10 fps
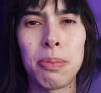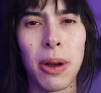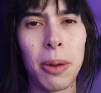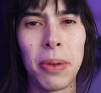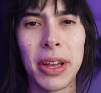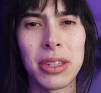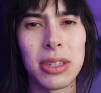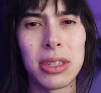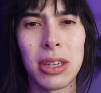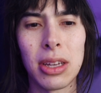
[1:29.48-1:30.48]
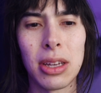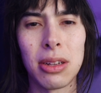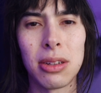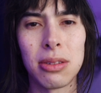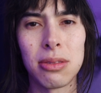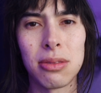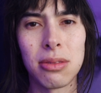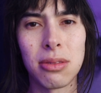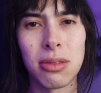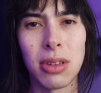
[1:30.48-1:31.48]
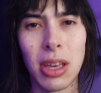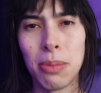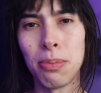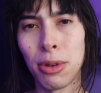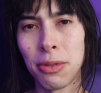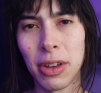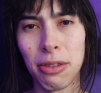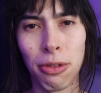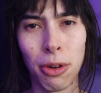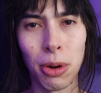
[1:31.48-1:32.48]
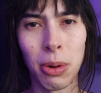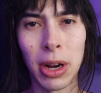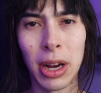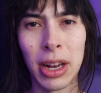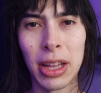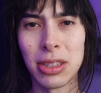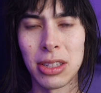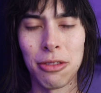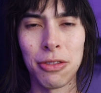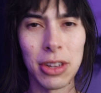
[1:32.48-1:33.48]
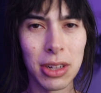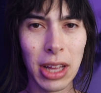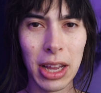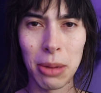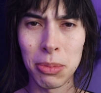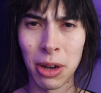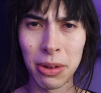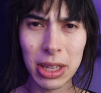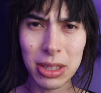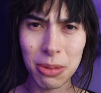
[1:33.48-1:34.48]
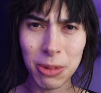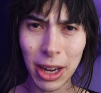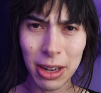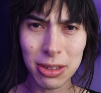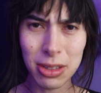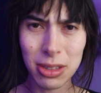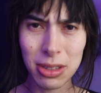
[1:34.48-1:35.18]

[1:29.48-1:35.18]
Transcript: purpose to keep moving forward and to feel like I'm going somewhere.